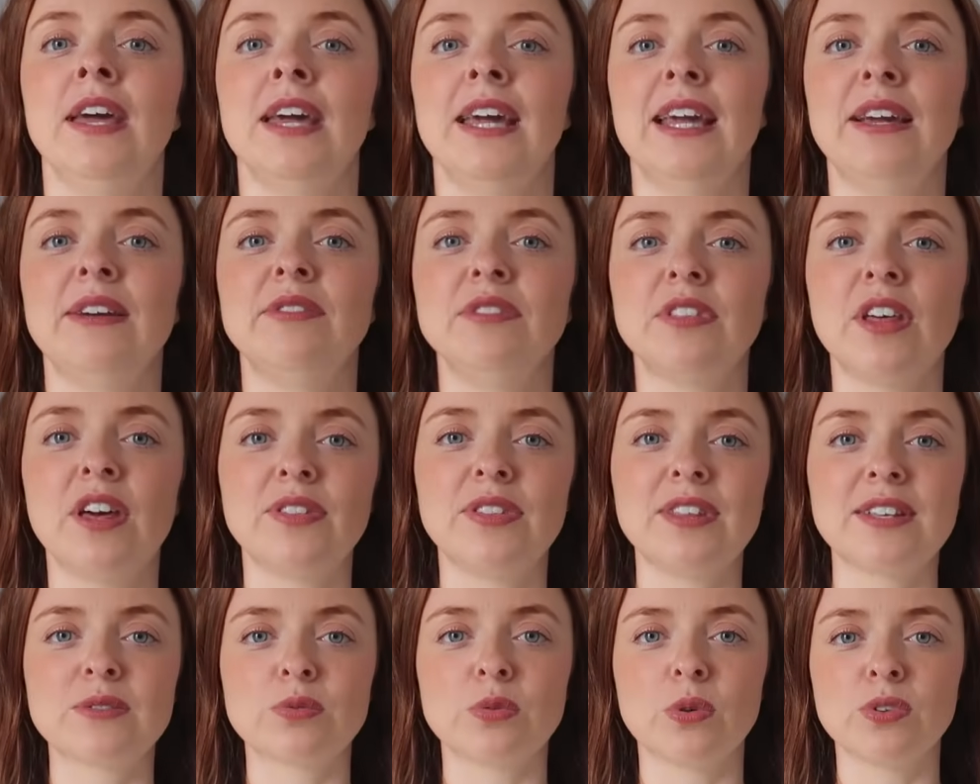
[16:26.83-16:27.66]
even though
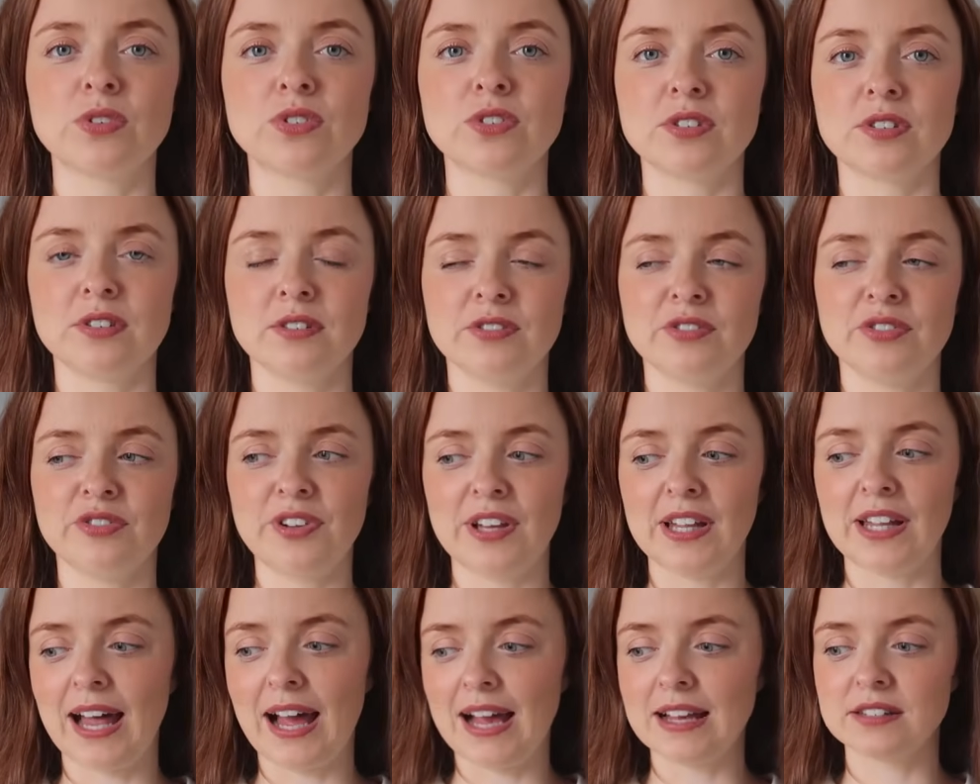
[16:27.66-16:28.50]
this one doesn't
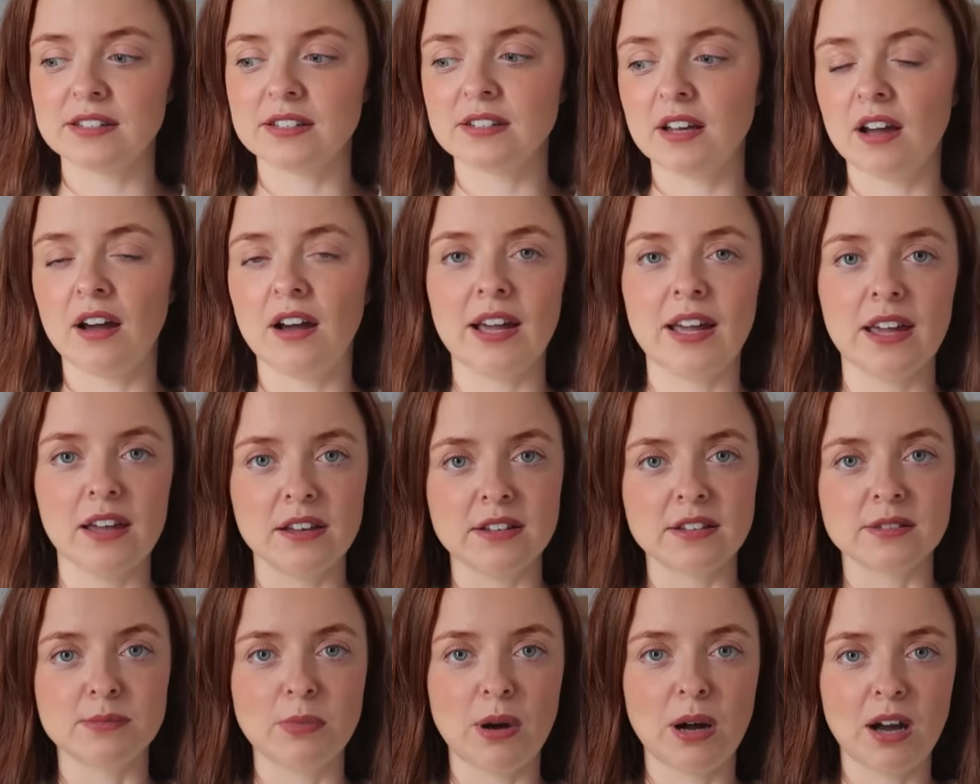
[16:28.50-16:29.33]
feel as tight
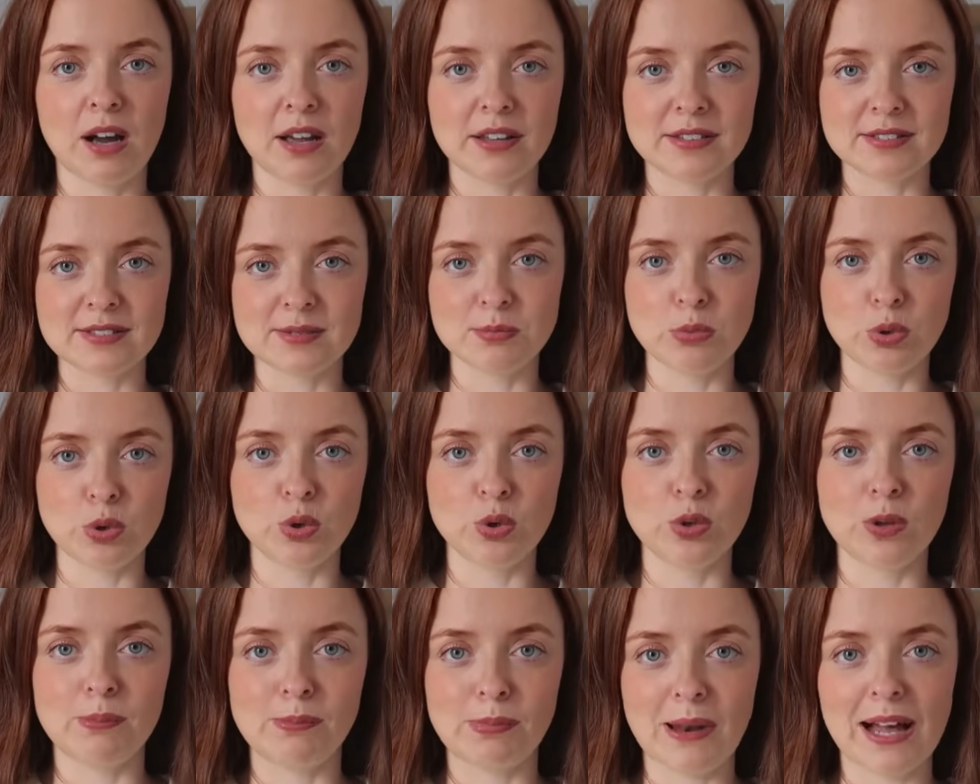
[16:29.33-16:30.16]
as my
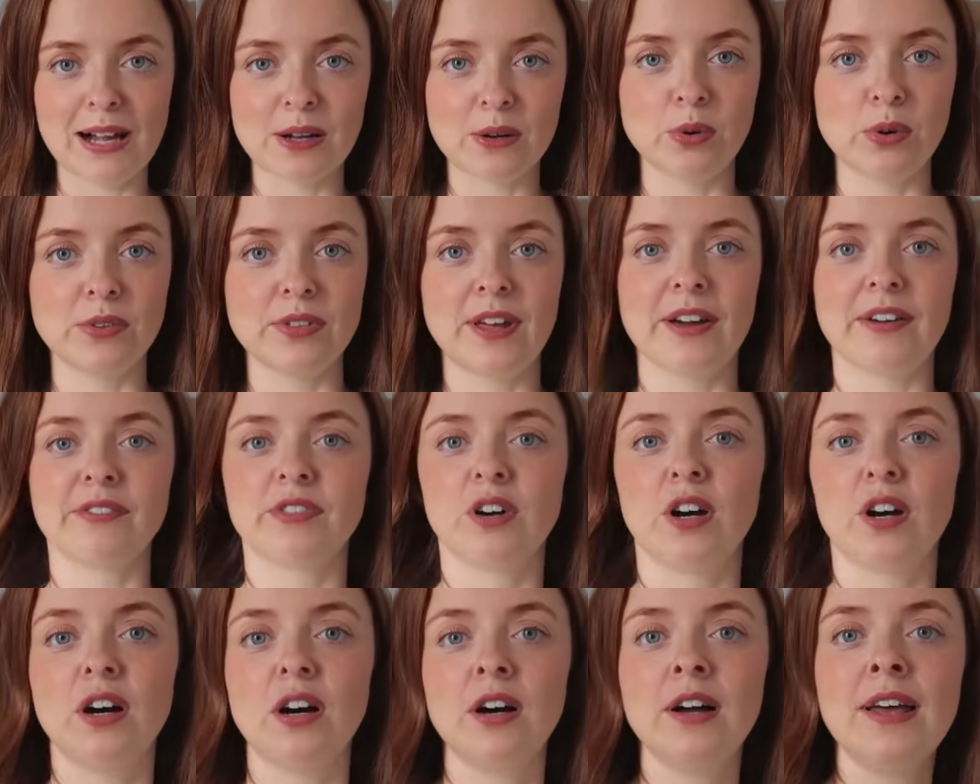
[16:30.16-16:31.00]
small black one that I've
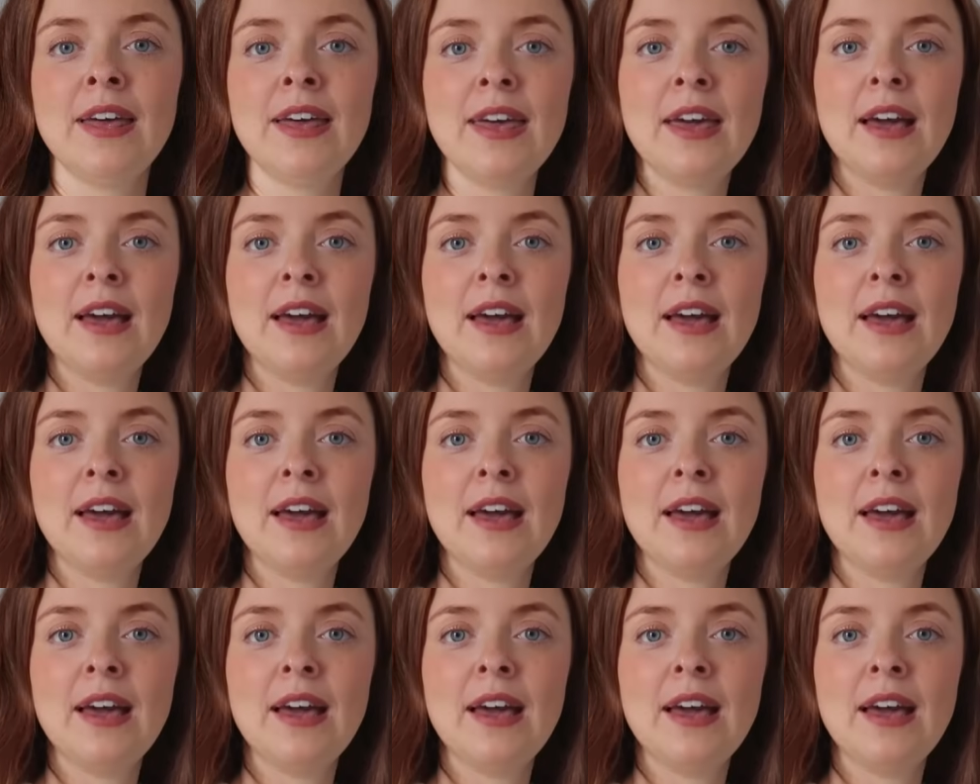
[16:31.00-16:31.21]
got.